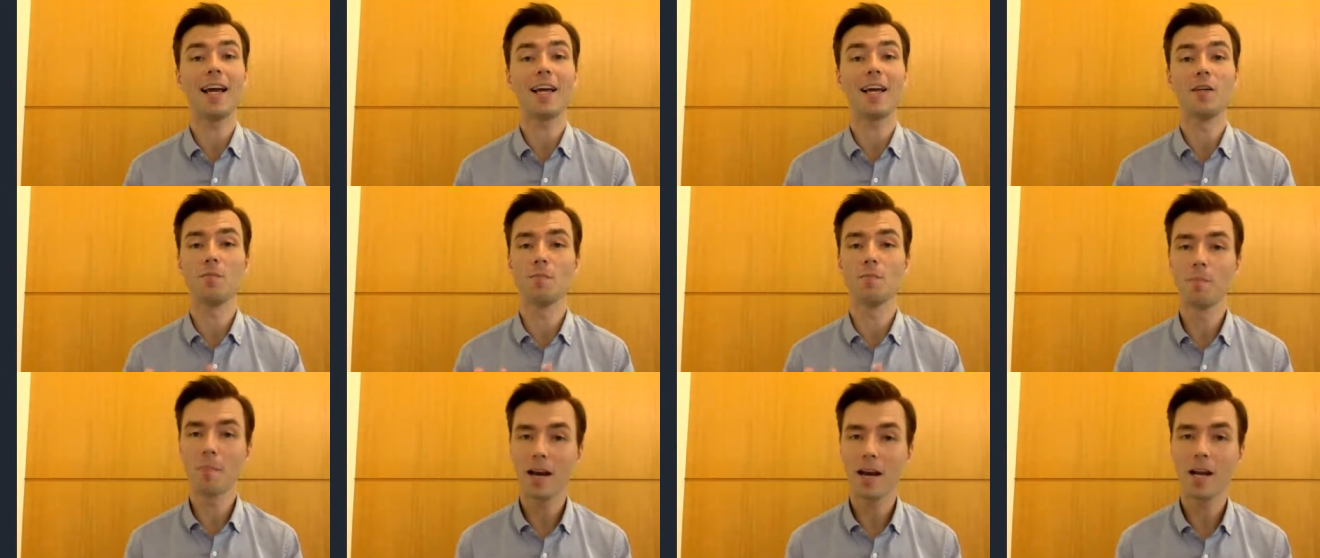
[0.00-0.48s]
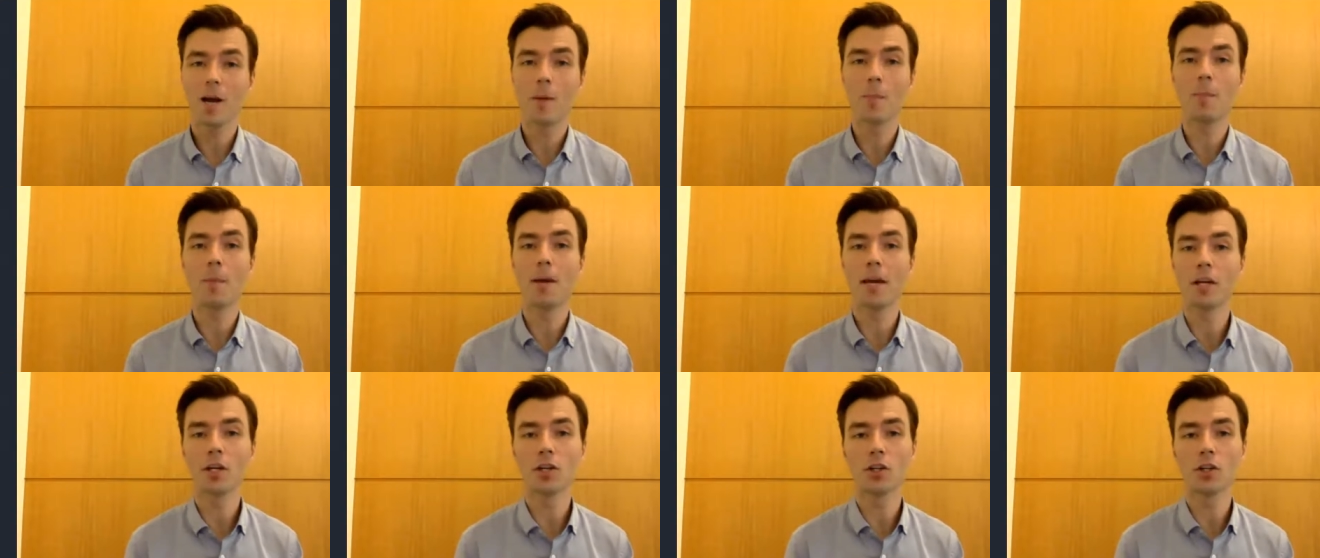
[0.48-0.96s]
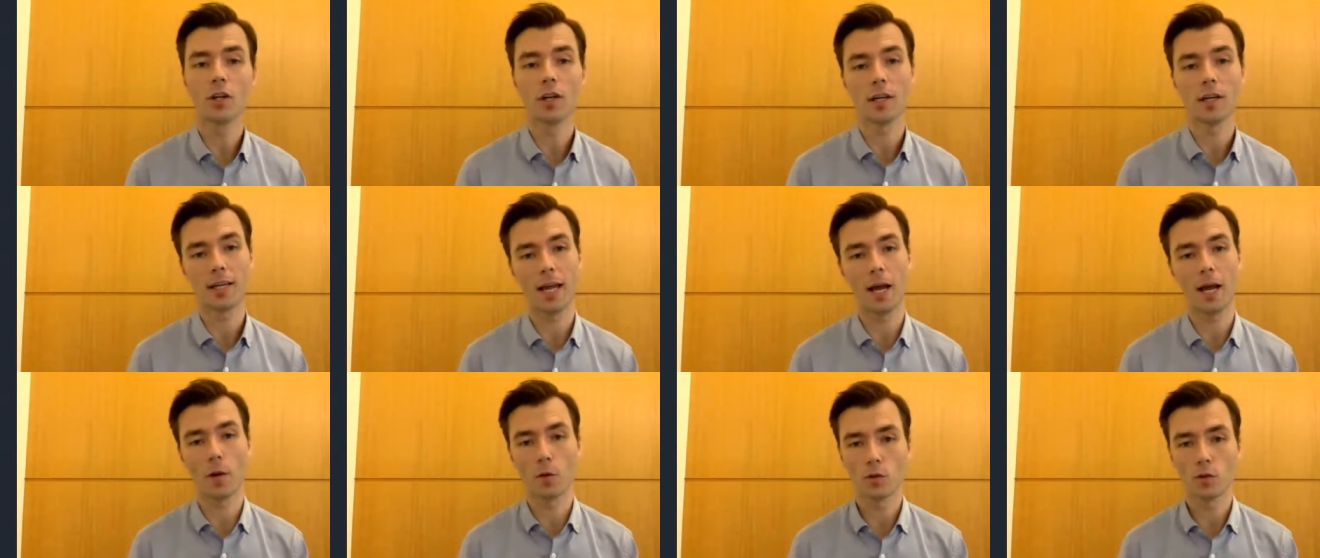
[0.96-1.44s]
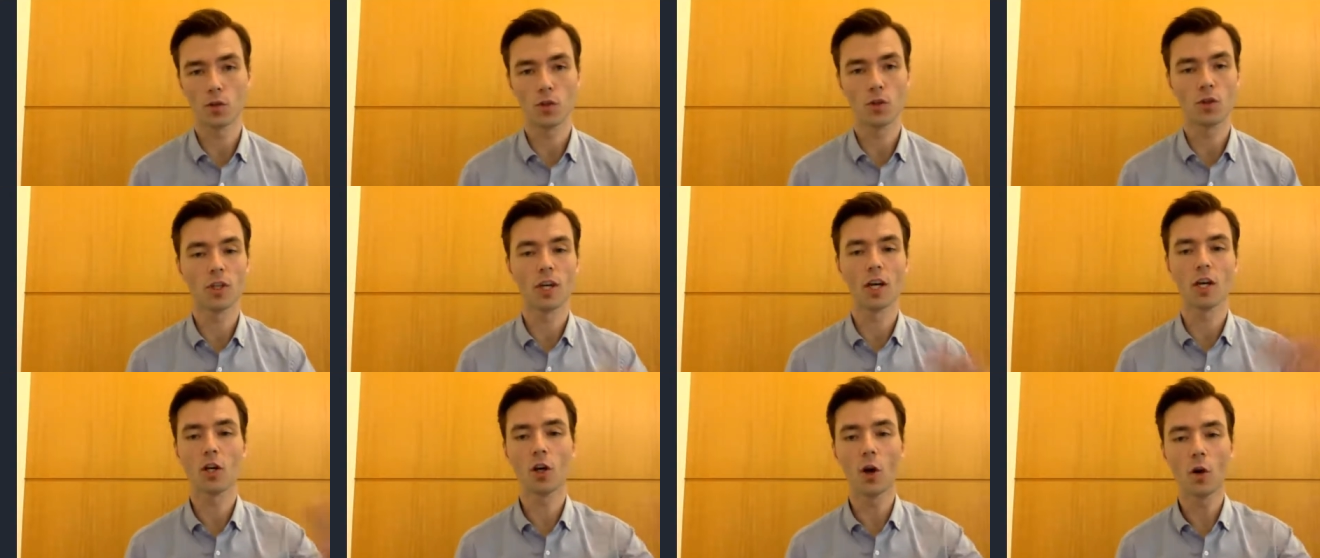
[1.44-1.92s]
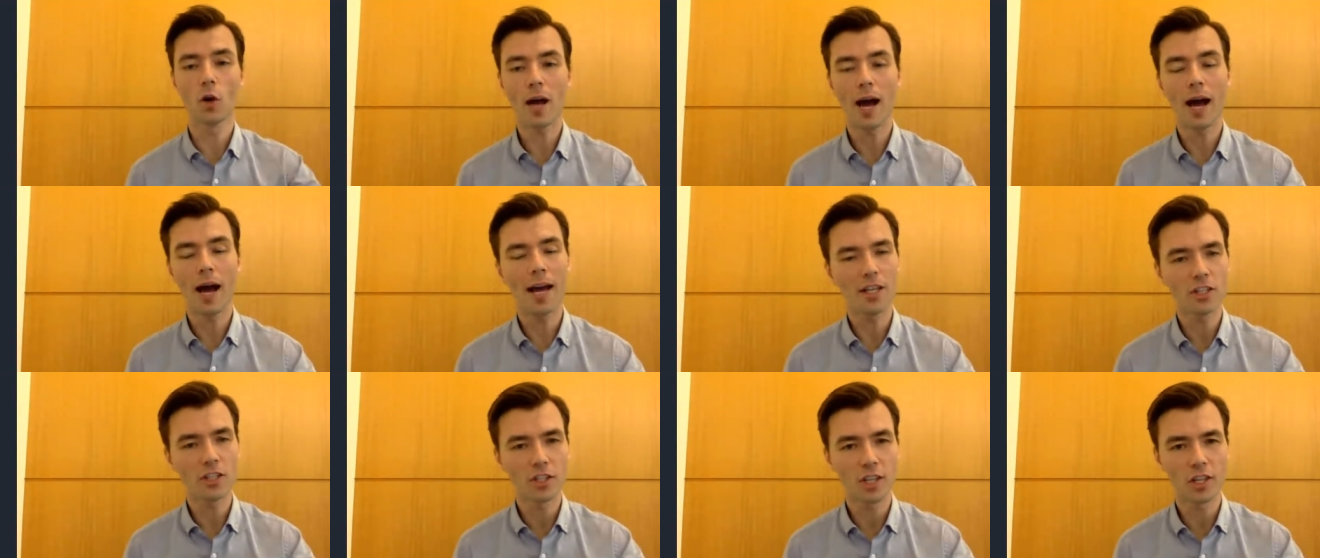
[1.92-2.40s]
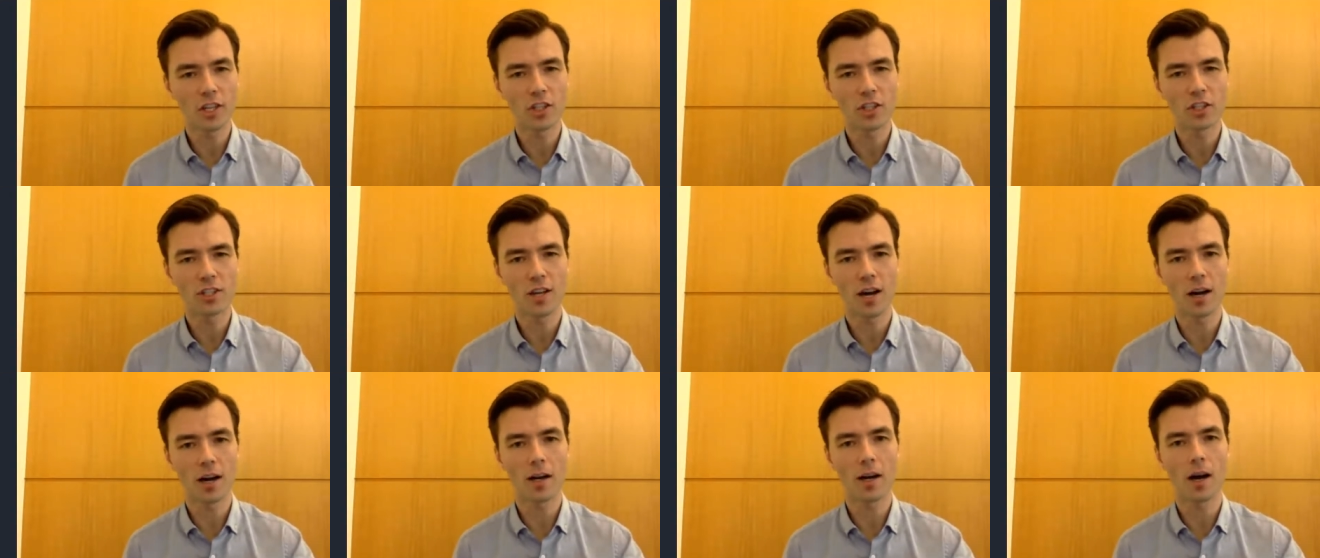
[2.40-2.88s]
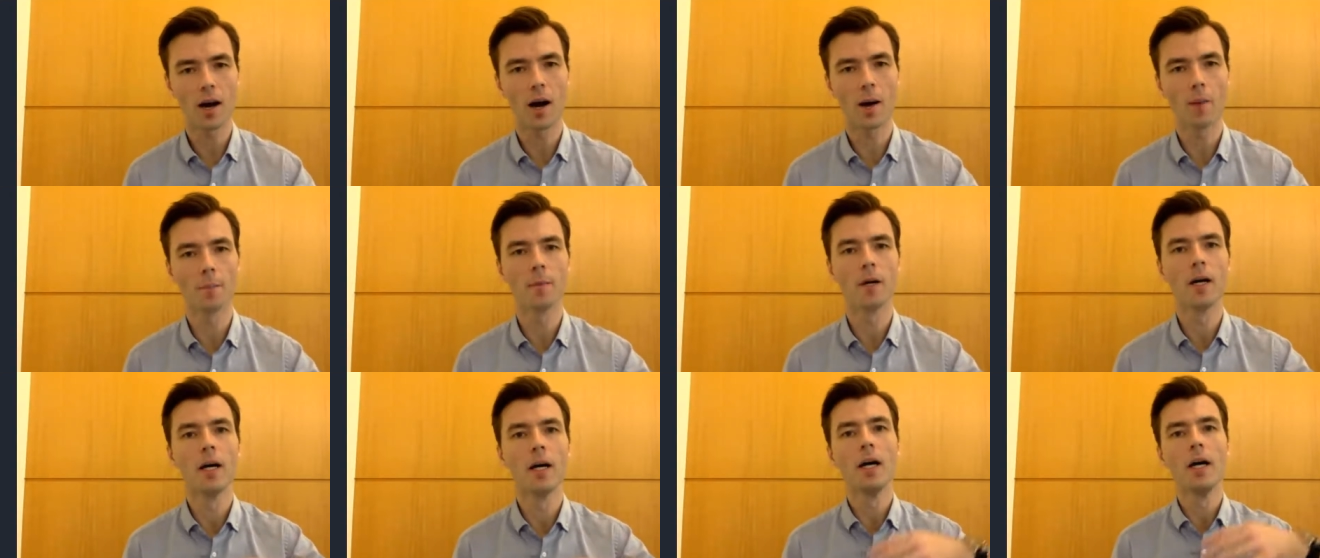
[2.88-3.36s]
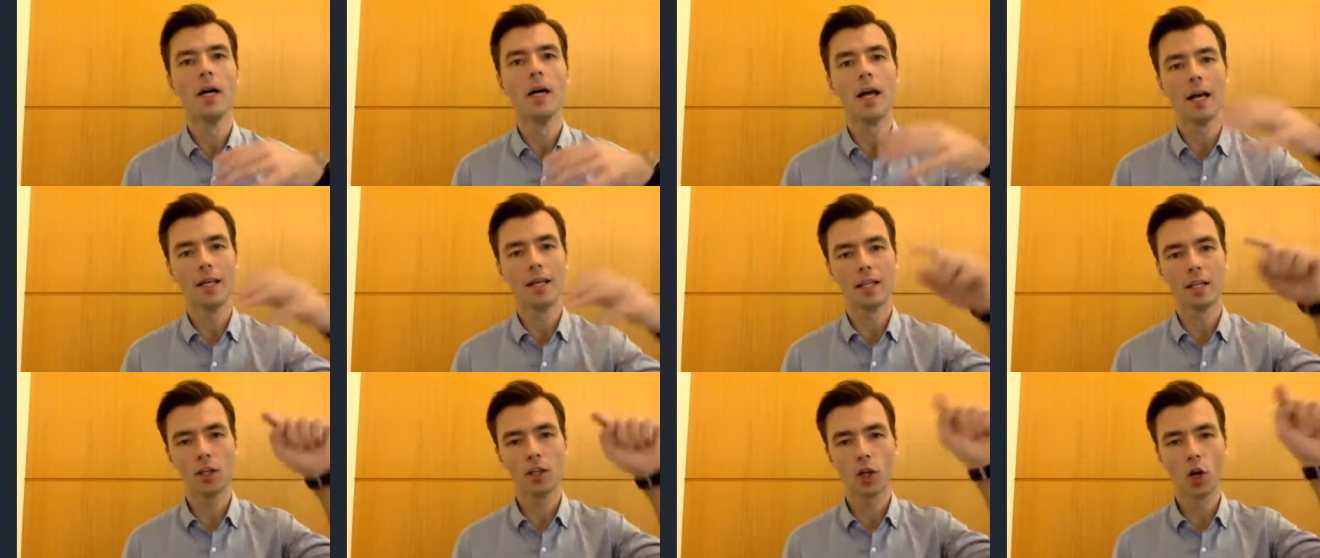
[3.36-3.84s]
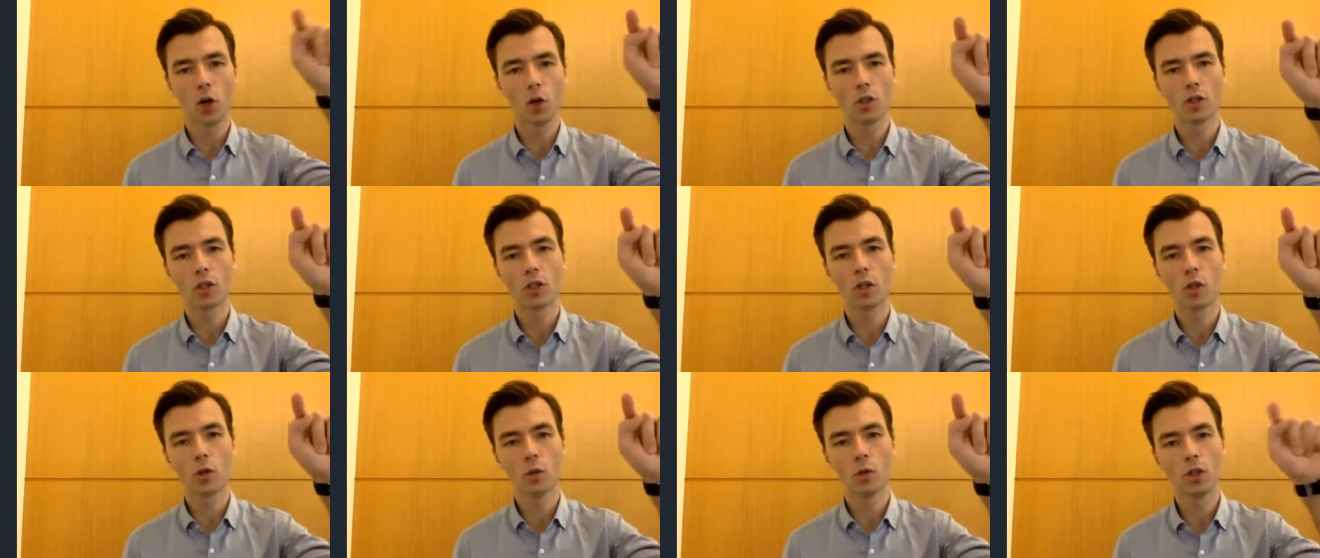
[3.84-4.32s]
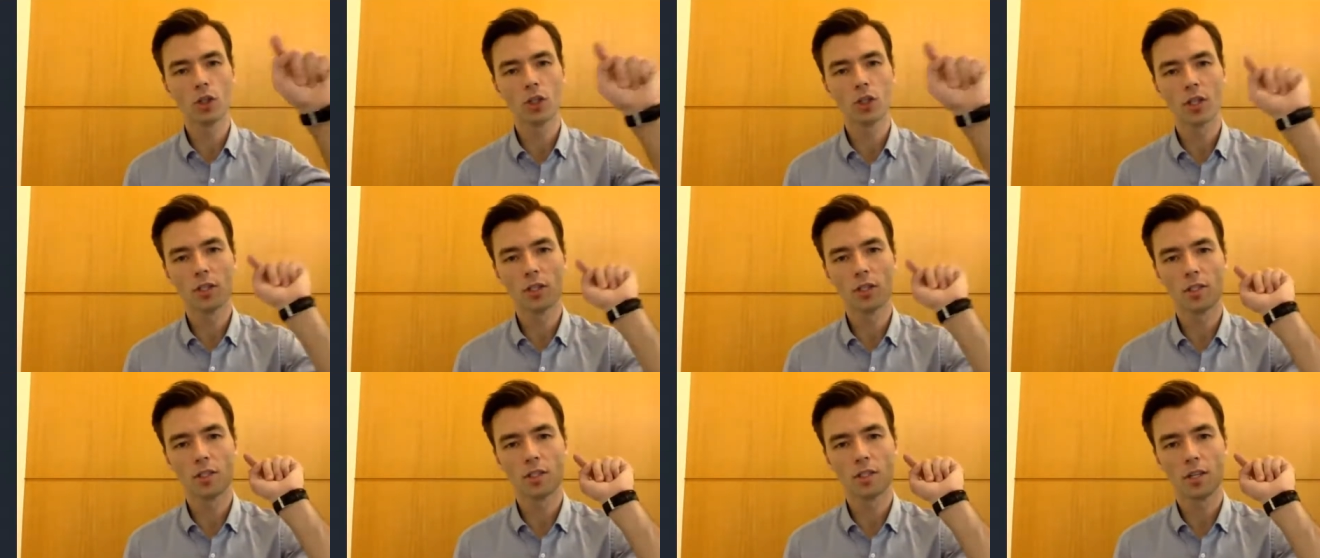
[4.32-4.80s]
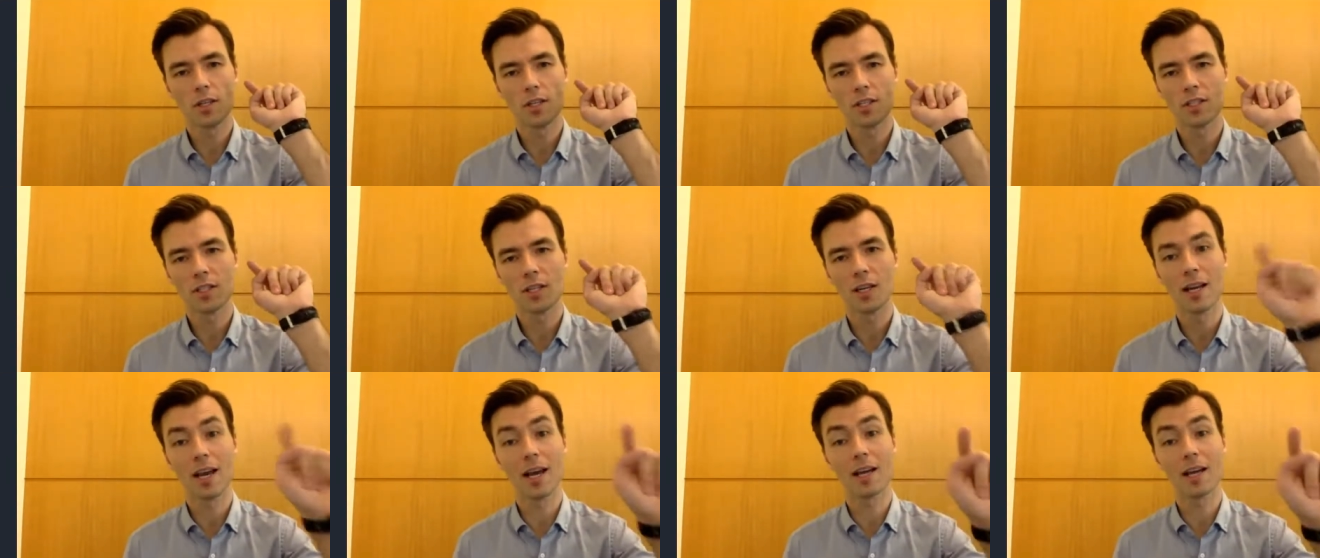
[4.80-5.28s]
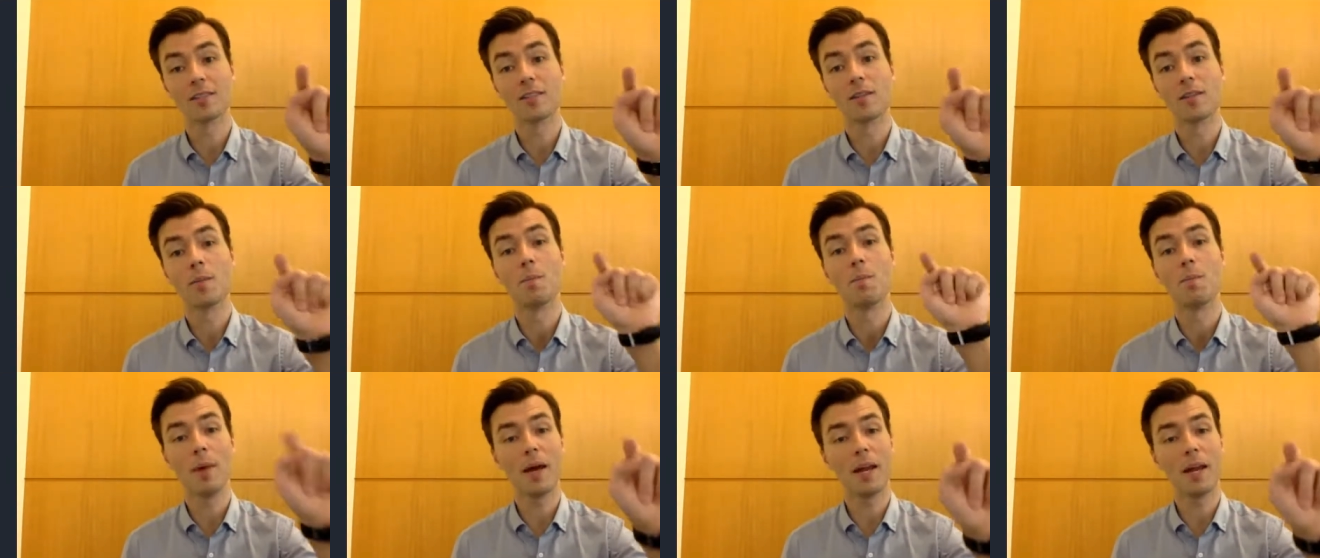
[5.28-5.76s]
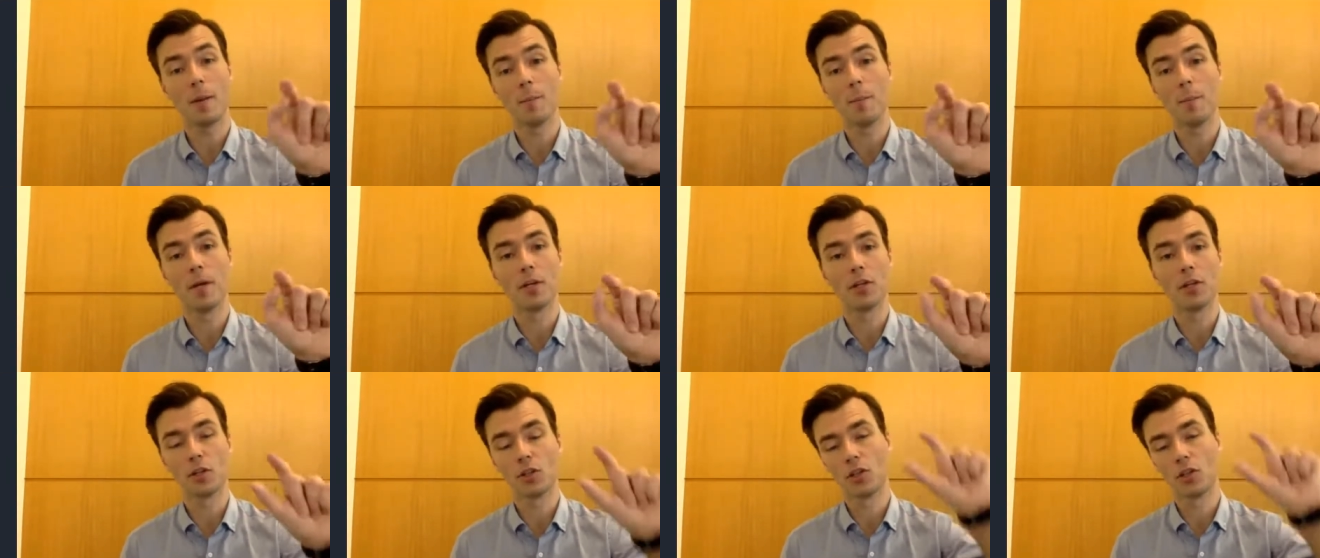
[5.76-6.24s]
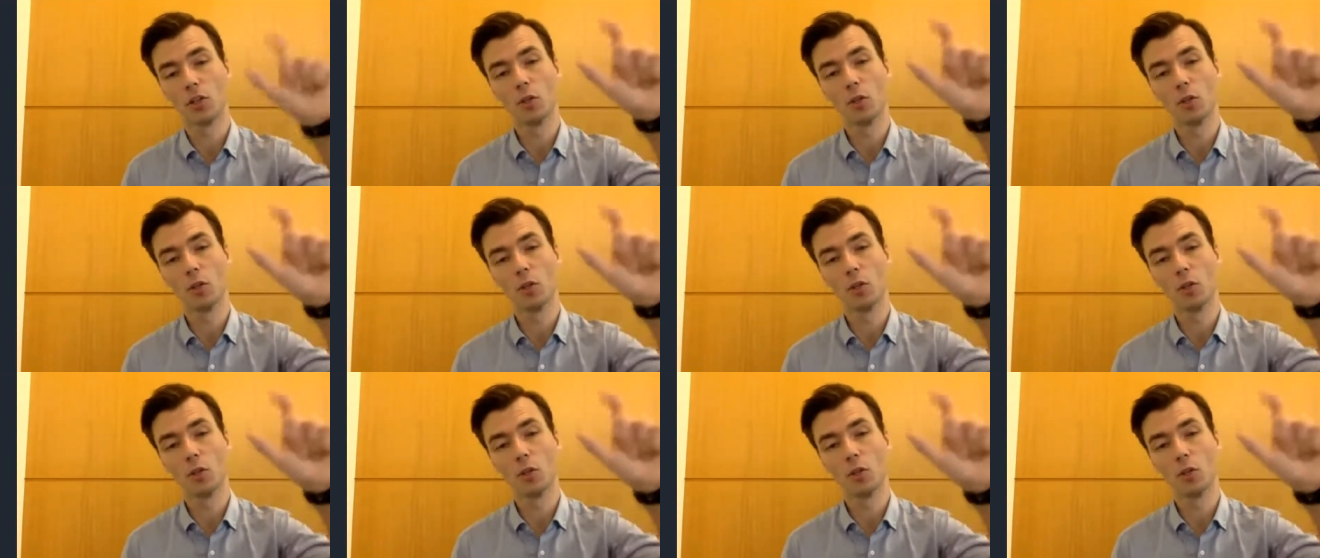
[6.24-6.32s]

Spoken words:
METAmakeR account. So you can go to iStaging.com and then go to Solutions, select METAmakeR.